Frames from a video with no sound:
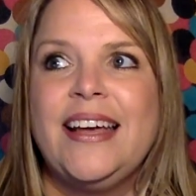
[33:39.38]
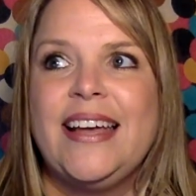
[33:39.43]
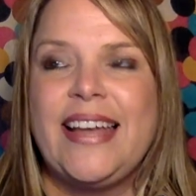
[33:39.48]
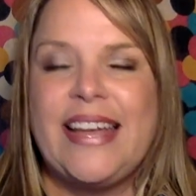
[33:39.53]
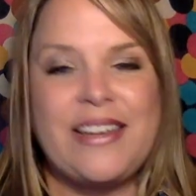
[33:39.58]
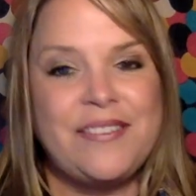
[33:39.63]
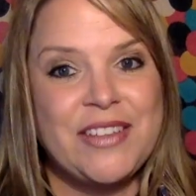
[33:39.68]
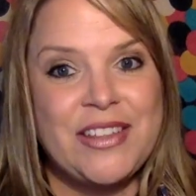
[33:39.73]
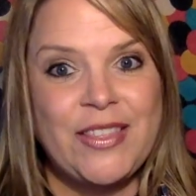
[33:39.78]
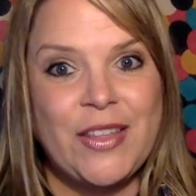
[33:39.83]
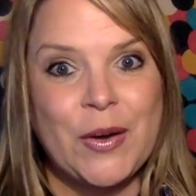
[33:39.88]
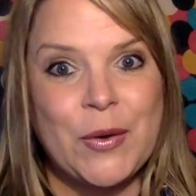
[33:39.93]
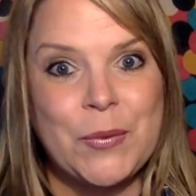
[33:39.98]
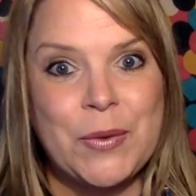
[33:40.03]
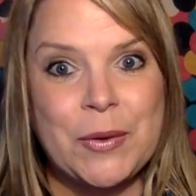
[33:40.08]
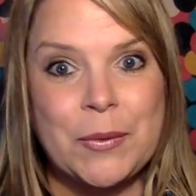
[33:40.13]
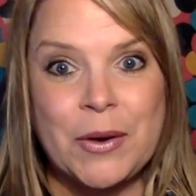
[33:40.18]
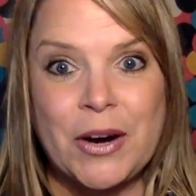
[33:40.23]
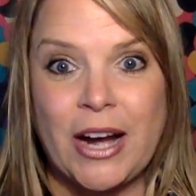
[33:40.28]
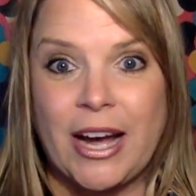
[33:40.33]
Even though
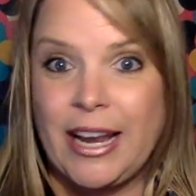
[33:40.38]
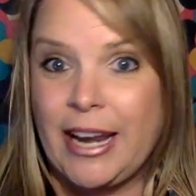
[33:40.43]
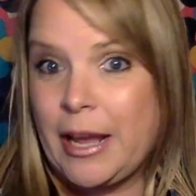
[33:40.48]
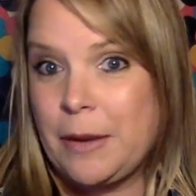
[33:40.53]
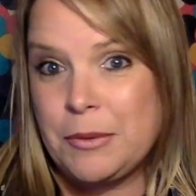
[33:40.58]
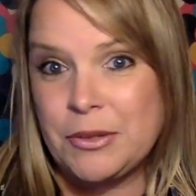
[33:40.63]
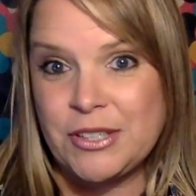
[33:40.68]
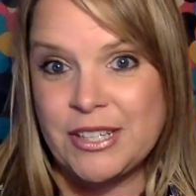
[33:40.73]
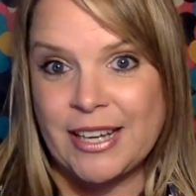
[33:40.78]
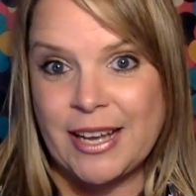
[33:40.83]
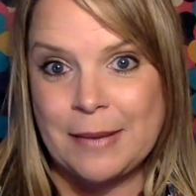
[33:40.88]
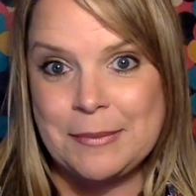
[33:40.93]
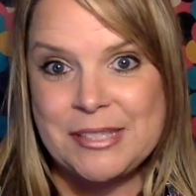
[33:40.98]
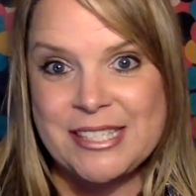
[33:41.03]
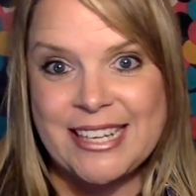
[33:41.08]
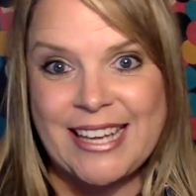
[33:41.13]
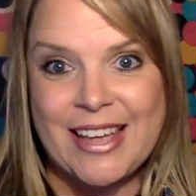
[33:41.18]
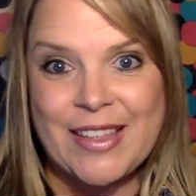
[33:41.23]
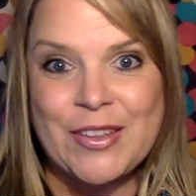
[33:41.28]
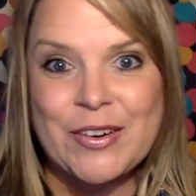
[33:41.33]
we were unable to come
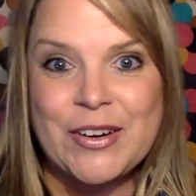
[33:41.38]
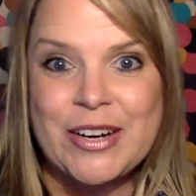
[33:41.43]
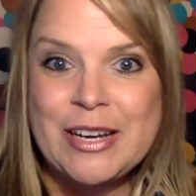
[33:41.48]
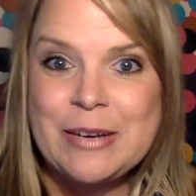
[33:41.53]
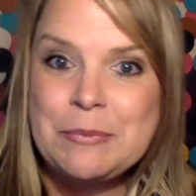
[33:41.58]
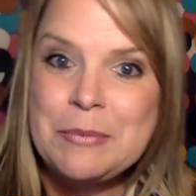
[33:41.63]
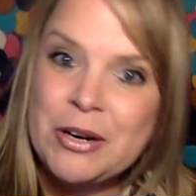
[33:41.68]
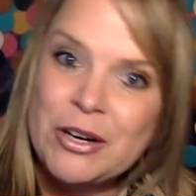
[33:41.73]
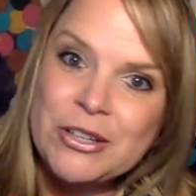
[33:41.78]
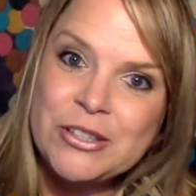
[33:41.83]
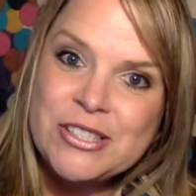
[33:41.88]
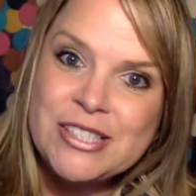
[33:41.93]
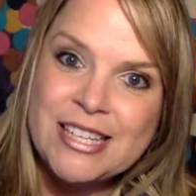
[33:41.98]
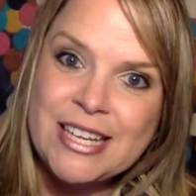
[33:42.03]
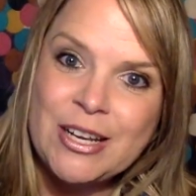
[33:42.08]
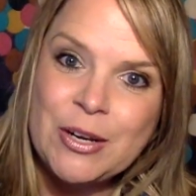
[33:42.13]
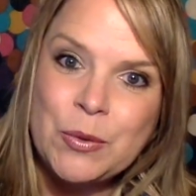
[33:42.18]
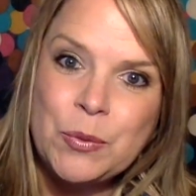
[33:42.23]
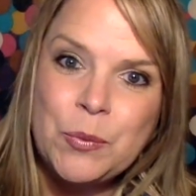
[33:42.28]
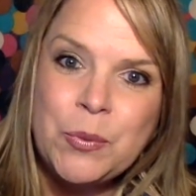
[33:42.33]
together in
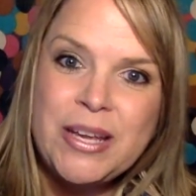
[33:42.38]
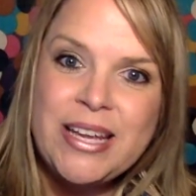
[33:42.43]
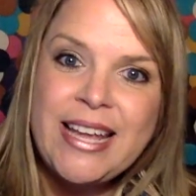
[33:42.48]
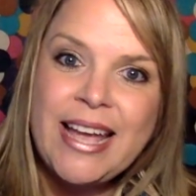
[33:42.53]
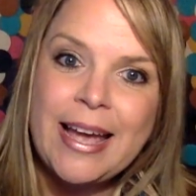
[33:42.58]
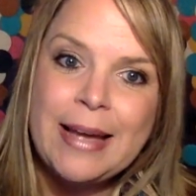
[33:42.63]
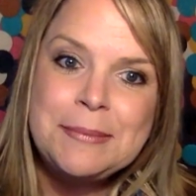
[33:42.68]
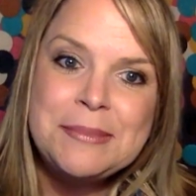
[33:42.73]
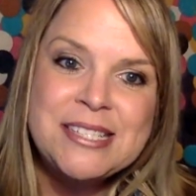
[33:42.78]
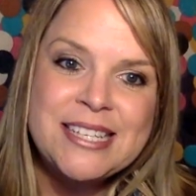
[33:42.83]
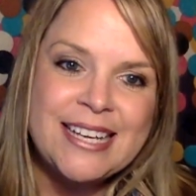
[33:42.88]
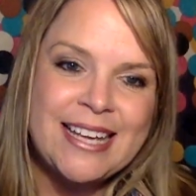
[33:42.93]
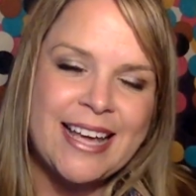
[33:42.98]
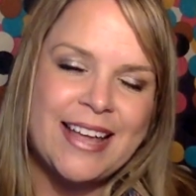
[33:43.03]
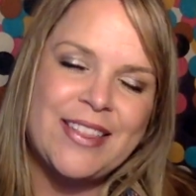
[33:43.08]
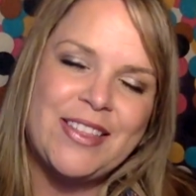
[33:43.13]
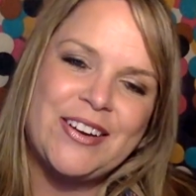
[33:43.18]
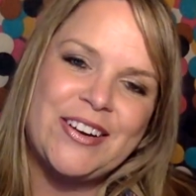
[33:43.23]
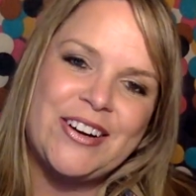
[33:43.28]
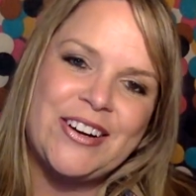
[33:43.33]
person, we came
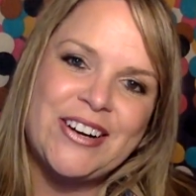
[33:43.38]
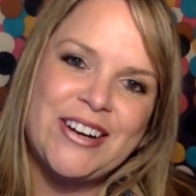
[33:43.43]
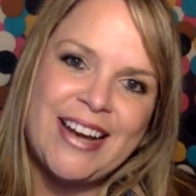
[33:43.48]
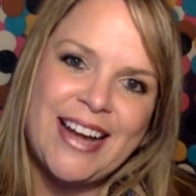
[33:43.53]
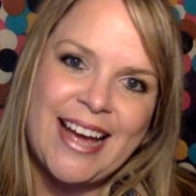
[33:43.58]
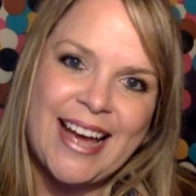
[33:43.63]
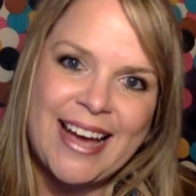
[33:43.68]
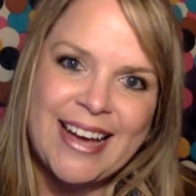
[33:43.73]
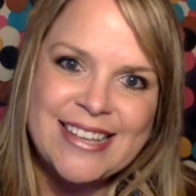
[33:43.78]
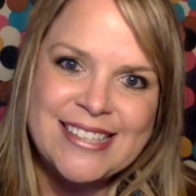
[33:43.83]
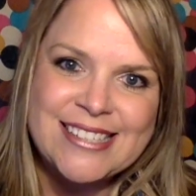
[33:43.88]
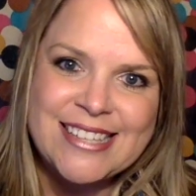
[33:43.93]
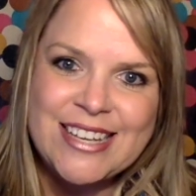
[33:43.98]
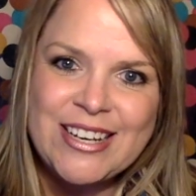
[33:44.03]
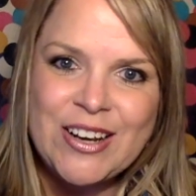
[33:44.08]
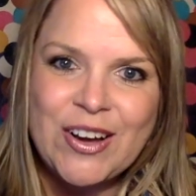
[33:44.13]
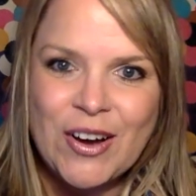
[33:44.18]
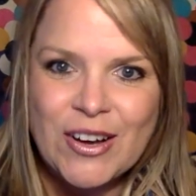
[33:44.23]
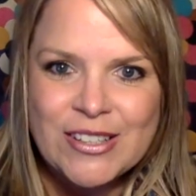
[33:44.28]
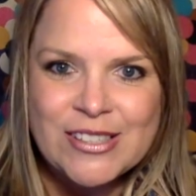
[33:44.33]
together as
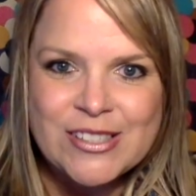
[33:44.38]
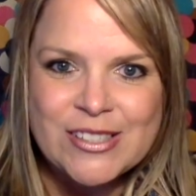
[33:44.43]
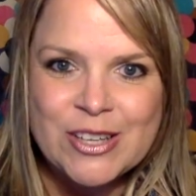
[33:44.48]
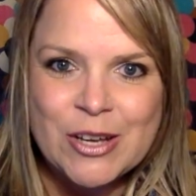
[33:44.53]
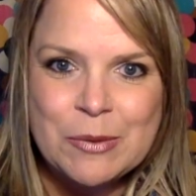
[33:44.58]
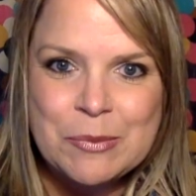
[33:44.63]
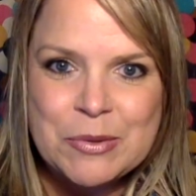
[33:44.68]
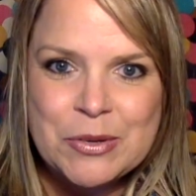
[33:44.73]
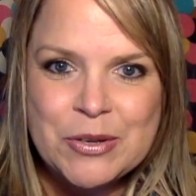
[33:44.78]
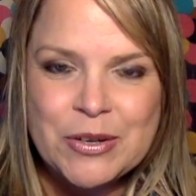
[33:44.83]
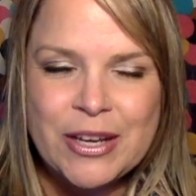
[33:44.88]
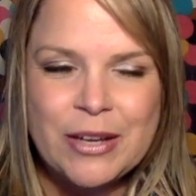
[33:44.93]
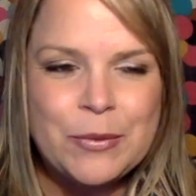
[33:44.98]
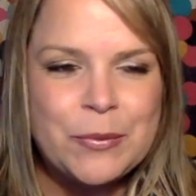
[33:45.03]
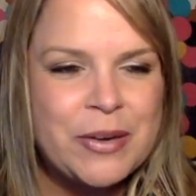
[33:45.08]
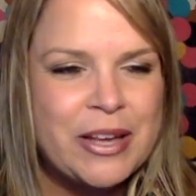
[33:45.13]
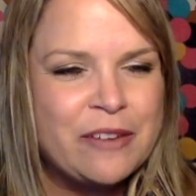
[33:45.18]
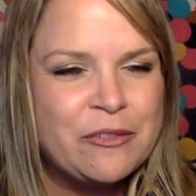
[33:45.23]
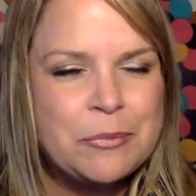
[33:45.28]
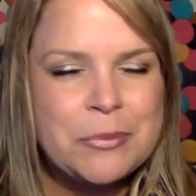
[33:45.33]
an ensemble and
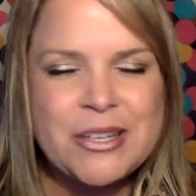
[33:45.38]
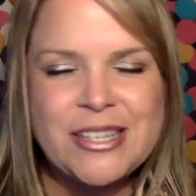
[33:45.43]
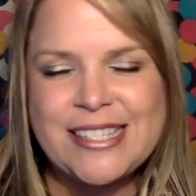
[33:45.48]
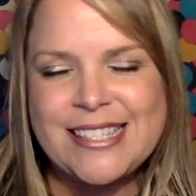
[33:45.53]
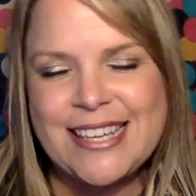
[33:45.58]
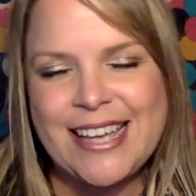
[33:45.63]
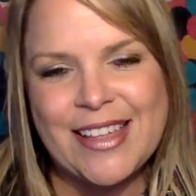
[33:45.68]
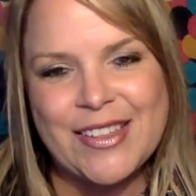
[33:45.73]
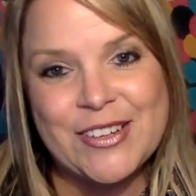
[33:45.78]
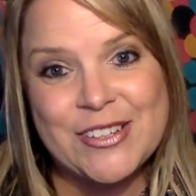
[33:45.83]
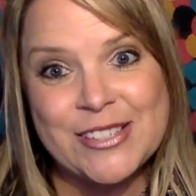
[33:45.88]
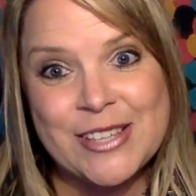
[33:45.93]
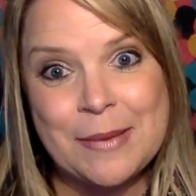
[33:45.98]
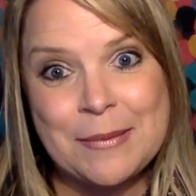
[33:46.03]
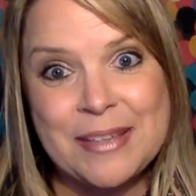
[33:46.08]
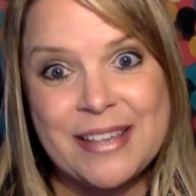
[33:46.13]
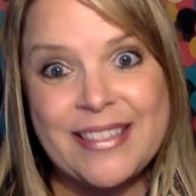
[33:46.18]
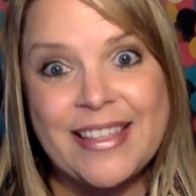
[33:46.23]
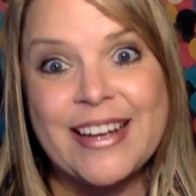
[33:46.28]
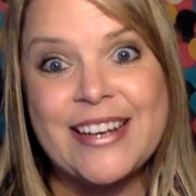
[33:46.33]
we have put together
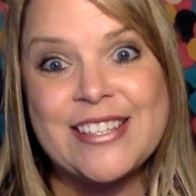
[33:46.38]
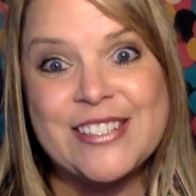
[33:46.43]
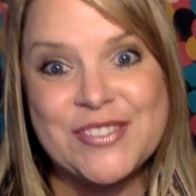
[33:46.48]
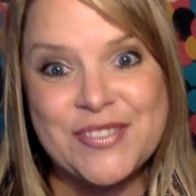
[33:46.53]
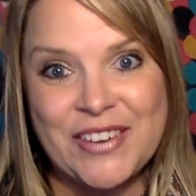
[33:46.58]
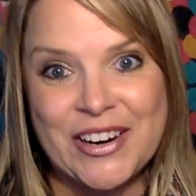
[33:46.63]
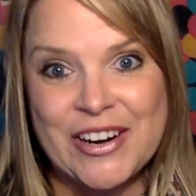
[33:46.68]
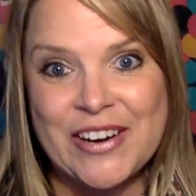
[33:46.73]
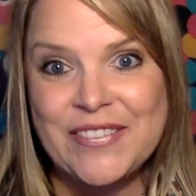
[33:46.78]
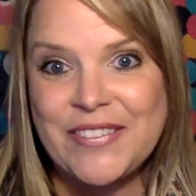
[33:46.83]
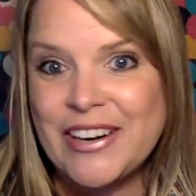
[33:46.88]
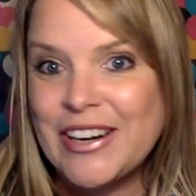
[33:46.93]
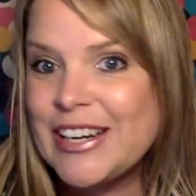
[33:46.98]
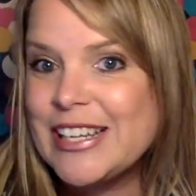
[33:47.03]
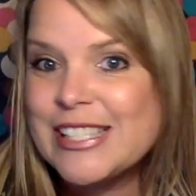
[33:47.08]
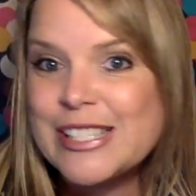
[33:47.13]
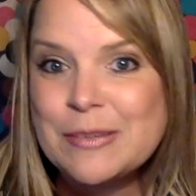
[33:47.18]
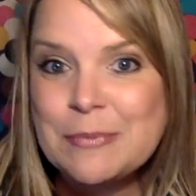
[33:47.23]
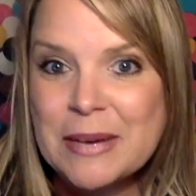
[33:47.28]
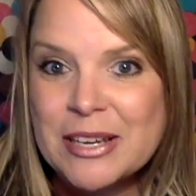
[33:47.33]
something that is very, very
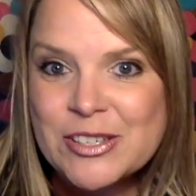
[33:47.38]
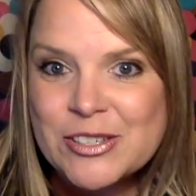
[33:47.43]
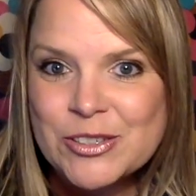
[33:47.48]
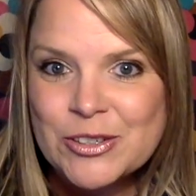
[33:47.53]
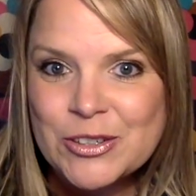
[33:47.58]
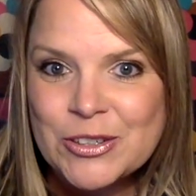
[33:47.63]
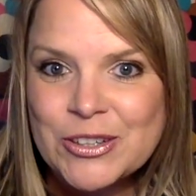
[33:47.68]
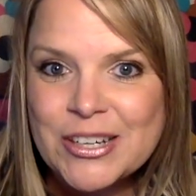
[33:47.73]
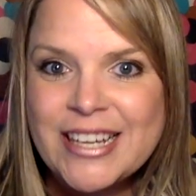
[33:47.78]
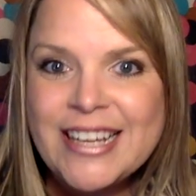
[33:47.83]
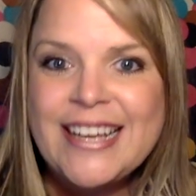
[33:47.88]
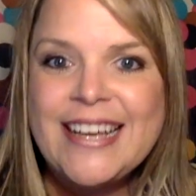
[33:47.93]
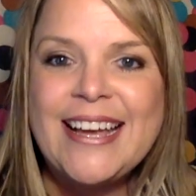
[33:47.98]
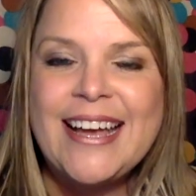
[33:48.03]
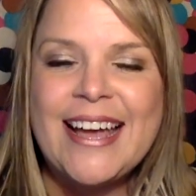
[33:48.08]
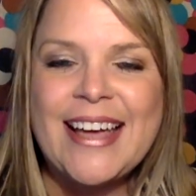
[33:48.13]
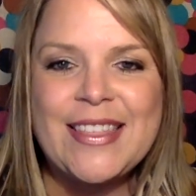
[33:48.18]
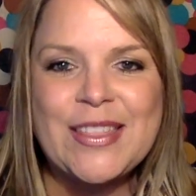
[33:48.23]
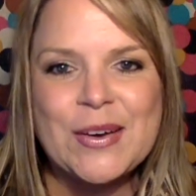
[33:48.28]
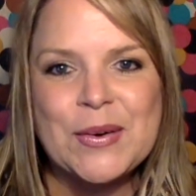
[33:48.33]
special
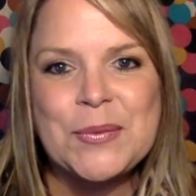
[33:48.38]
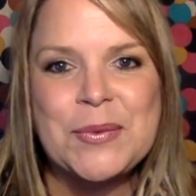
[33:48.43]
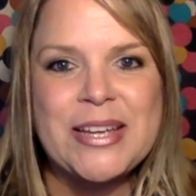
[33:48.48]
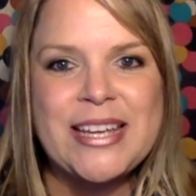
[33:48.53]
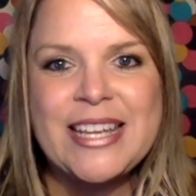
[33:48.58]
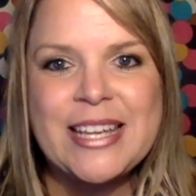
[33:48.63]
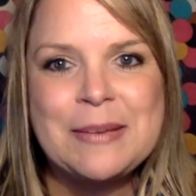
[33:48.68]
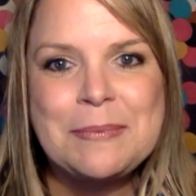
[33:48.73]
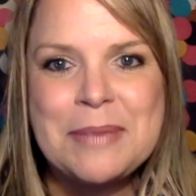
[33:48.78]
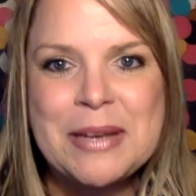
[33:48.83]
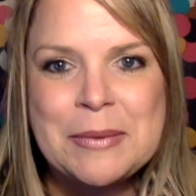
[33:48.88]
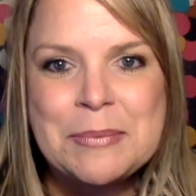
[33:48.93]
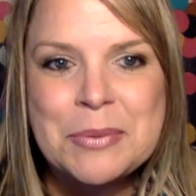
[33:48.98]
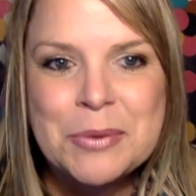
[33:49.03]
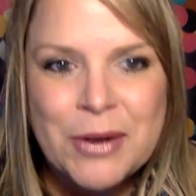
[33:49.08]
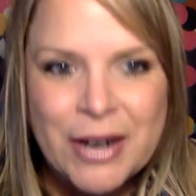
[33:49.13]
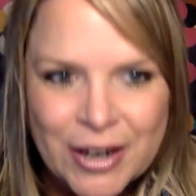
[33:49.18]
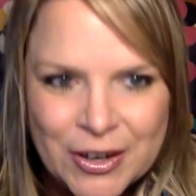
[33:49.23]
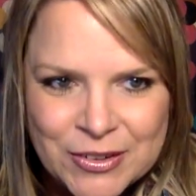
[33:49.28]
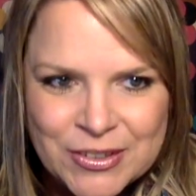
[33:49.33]
and that we can be
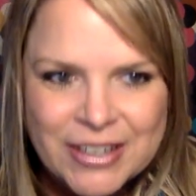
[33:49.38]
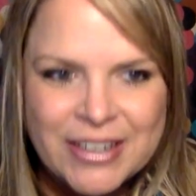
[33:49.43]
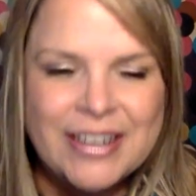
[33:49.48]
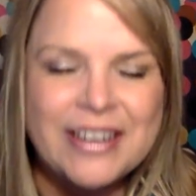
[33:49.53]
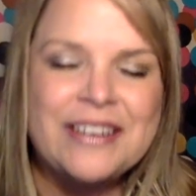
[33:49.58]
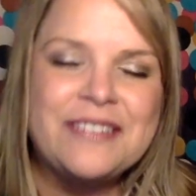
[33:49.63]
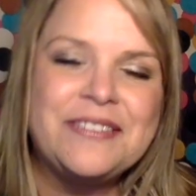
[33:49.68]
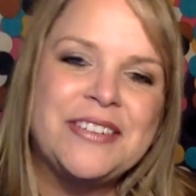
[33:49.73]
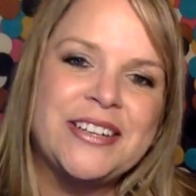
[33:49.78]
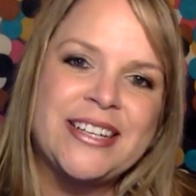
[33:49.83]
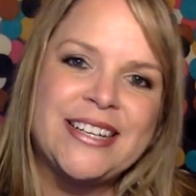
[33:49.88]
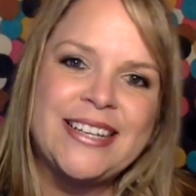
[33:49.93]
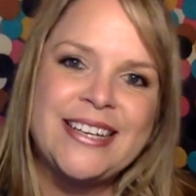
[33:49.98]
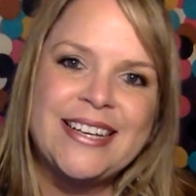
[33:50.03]
proud of.